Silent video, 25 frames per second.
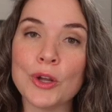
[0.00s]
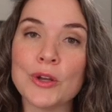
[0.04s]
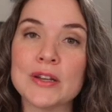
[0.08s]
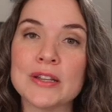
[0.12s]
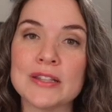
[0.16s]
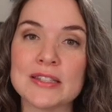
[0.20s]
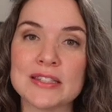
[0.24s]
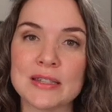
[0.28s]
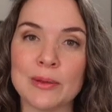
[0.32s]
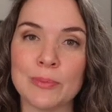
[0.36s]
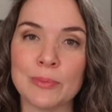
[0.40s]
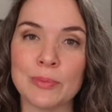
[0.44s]
you
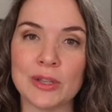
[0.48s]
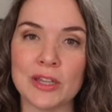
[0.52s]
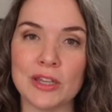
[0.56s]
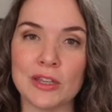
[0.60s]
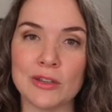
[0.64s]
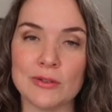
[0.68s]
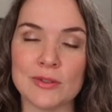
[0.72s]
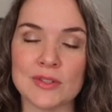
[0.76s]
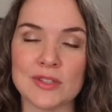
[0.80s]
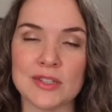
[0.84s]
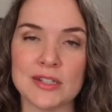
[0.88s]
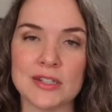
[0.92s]
can simply
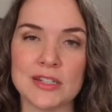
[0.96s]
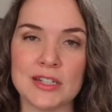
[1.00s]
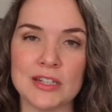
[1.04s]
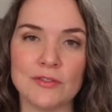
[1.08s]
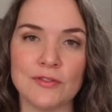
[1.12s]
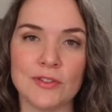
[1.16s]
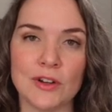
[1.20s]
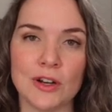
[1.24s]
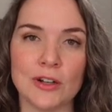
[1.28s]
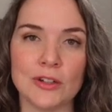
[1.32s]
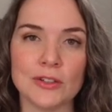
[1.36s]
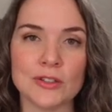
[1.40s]
use the
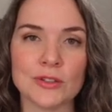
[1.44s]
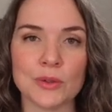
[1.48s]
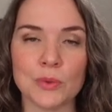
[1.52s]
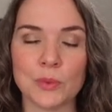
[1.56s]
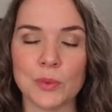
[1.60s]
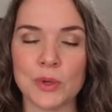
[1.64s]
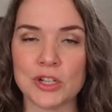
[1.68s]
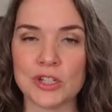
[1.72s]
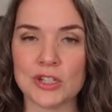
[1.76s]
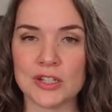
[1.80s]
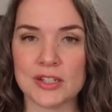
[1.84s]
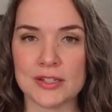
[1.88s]
default,
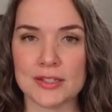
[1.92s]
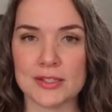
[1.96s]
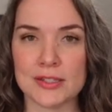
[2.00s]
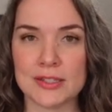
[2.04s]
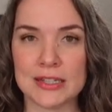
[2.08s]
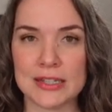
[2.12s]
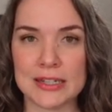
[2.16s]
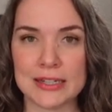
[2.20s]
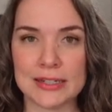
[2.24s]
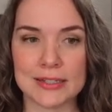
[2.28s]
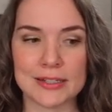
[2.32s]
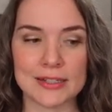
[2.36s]
which is
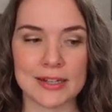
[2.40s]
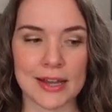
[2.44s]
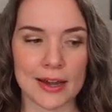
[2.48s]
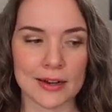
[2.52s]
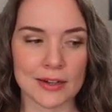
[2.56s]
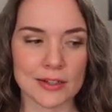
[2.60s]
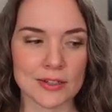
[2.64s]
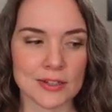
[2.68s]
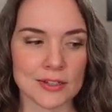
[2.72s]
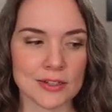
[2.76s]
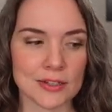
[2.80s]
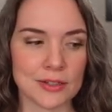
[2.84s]
the
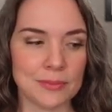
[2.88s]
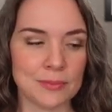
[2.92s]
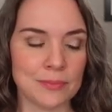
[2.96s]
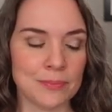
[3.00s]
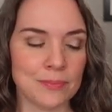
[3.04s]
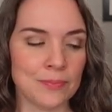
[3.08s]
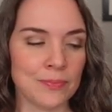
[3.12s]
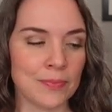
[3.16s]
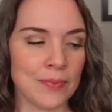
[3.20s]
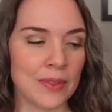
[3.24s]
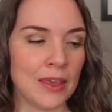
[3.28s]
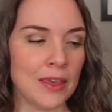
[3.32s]
text.
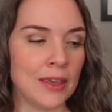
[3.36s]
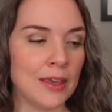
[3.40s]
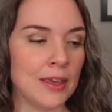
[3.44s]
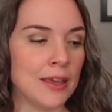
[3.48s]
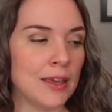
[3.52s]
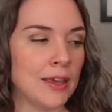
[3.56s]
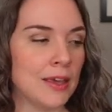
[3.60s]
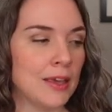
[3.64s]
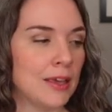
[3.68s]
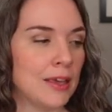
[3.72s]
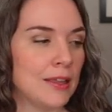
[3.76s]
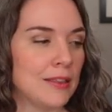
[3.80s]

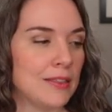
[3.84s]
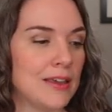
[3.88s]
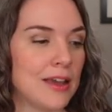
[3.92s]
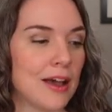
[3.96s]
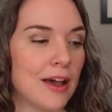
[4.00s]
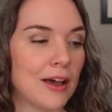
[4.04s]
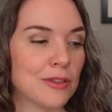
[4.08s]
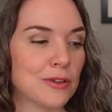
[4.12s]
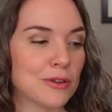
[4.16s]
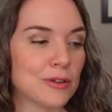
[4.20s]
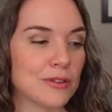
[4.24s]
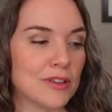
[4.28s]
The
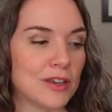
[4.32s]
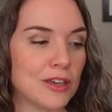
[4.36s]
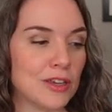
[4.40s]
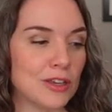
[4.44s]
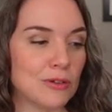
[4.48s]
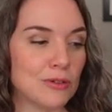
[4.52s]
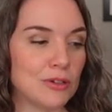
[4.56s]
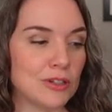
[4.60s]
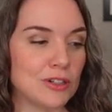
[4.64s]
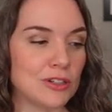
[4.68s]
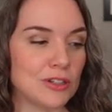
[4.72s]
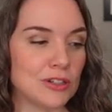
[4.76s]
other thing
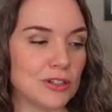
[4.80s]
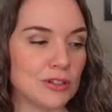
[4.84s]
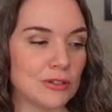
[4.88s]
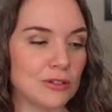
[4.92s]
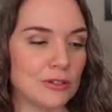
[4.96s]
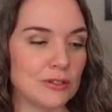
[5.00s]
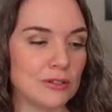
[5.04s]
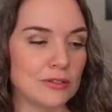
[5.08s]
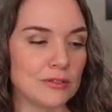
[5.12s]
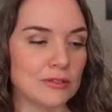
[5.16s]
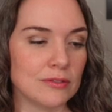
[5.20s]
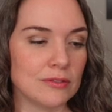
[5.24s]
you can
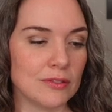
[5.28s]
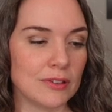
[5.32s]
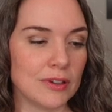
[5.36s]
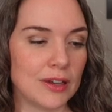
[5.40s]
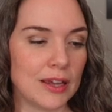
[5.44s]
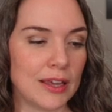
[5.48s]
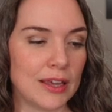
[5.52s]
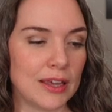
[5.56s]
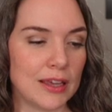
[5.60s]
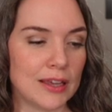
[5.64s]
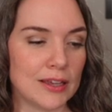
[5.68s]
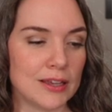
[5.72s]
do
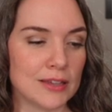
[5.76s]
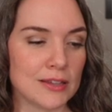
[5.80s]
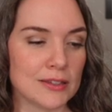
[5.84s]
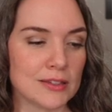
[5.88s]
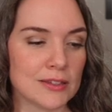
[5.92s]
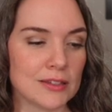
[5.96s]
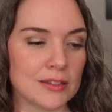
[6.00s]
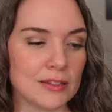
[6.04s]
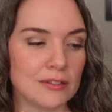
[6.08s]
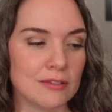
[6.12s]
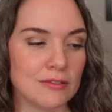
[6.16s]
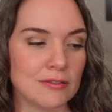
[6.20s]

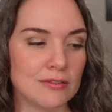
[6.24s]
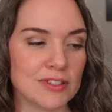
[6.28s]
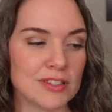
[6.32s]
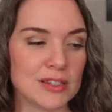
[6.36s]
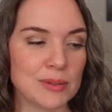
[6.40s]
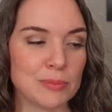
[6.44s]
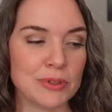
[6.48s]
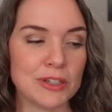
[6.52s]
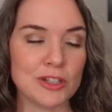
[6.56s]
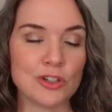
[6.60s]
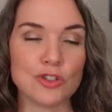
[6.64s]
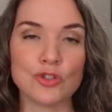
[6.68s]
is
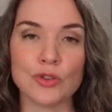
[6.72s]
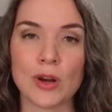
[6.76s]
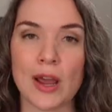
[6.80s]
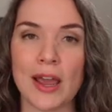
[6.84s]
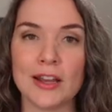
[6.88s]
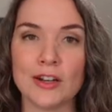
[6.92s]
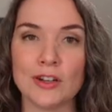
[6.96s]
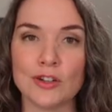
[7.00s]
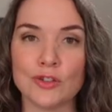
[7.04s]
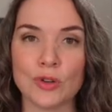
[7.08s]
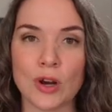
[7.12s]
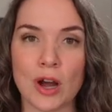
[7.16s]
simply
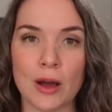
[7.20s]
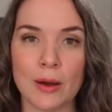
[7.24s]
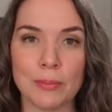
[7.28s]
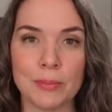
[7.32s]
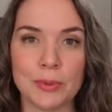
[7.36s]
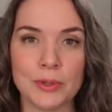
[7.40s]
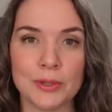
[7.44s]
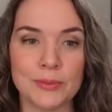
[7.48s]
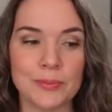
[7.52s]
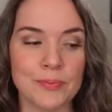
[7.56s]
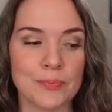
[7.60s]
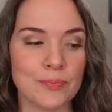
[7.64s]
drag and drop.
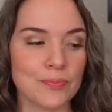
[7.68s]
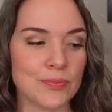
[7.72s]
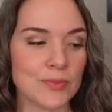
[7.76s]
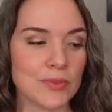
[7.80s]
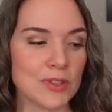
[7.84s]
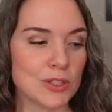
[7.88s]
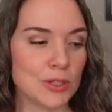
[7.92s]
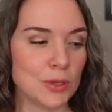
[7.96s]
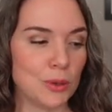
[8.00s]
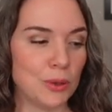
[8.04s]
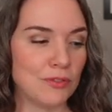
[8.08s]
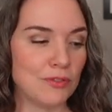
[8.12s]

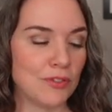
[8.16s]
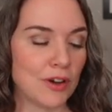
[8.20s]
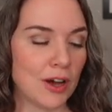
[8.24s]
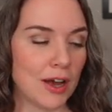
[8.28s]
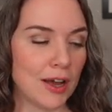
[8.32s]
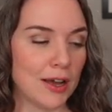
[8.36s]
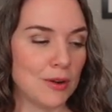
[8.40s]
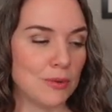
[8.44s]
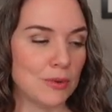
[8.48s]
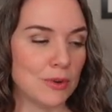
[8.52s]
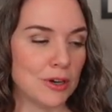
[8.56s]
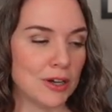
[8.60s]
So if
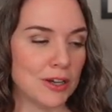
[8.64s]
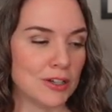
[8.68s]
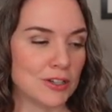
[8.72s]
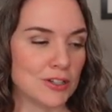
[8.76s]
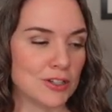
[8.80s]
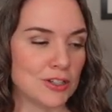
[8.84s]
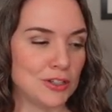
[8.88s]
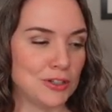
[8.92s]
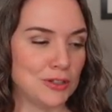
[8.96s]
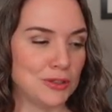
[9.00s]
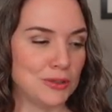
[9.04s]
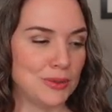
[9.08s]
I want
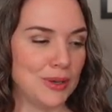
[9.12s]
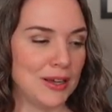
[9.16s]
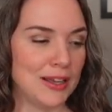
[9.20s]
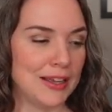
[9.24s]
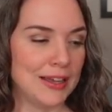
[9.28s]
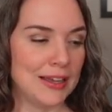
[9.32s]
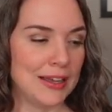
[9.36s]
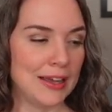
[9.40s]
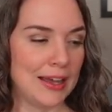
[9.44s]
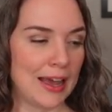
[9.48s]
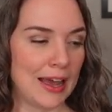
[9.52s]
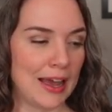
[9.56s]
to
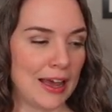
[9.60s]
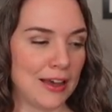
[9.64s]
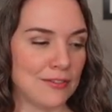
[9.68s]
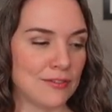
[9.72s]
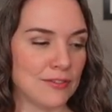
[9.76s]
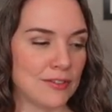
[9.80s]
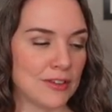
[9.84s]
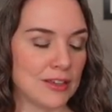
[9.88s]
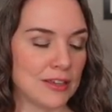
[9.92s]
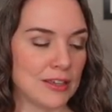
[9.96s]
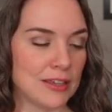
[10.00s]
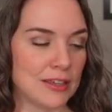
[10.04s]

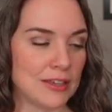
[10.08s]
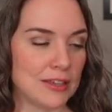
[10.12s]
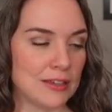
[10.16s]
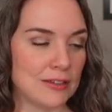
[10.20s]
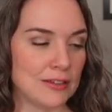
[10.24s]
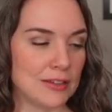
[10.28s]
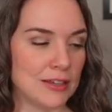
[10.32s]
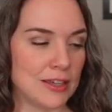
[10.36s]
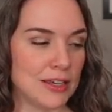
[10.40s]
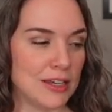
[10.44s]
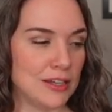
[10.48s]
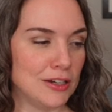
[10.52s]
have
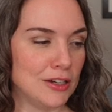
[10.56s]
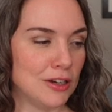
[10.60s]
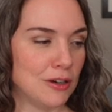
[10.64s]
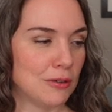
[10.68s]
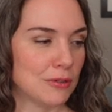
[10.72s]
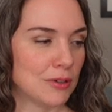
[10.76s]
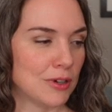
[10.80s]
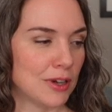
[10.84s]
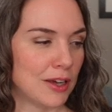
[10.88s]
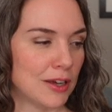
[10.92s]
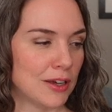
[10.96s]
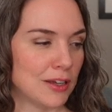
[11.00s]

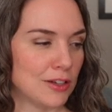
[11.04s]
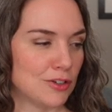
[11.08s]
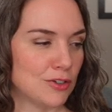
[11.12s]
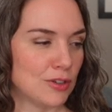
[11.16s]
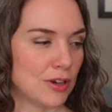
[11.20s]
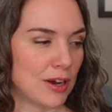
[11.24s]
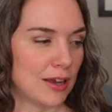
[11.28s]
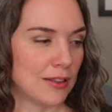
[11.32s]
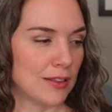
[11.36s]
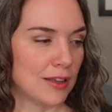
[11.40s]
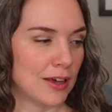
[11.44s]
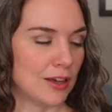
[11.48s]
Keynote, I can
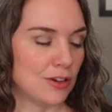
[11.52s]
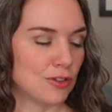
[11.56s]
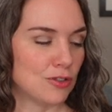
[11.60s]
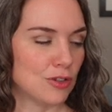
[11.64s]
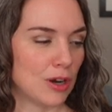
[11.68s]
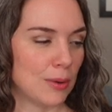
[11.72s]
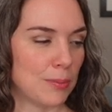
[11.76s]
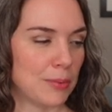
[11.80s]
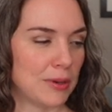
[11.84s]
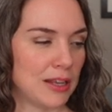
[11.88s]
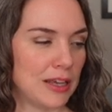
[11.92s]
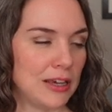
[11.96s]
drag that,
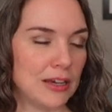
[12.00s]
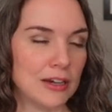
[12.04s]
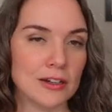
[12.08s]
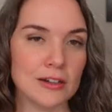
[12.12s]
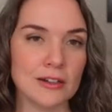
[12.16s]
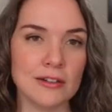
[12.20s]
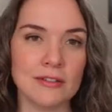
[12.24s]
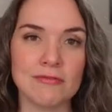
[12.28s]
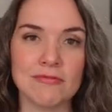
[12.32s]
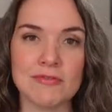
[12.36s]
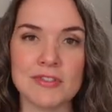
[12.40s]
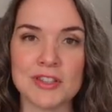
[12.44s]
drop it
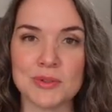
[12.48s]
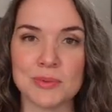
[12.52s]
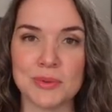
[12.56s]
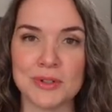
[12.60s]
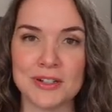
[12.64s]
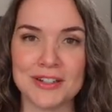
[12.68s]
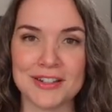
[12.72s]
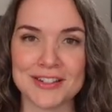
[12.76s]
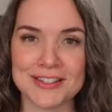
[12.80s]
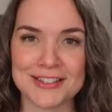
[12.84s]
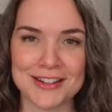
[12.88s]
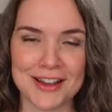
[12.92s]
here. This one
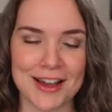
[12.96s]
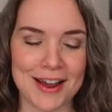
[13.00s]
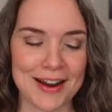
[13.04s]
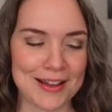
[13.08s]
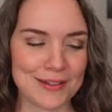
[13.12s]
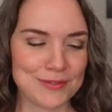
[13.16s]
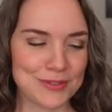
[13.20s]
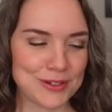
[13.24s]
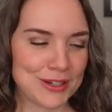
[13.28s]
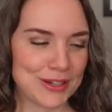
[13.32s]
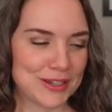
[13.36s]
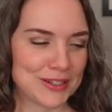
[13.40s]
does not
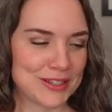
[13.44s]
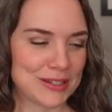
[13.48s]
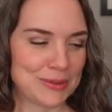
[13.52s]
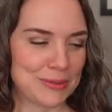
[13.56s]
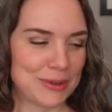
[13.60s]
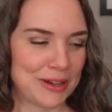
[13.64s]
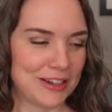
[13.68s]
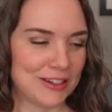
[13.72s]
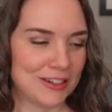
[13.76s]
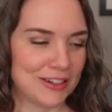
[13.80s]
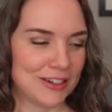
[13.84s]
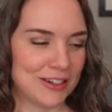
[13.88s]
have a custom
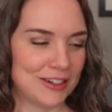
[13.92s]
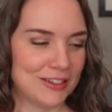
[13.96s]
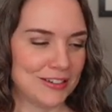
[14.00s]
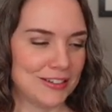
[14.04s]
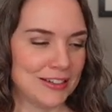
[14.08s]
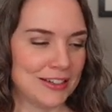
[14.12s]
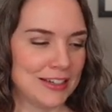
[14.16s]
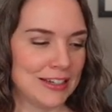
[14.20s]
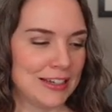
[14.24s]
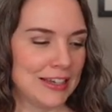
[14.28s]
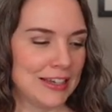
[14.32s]
icon.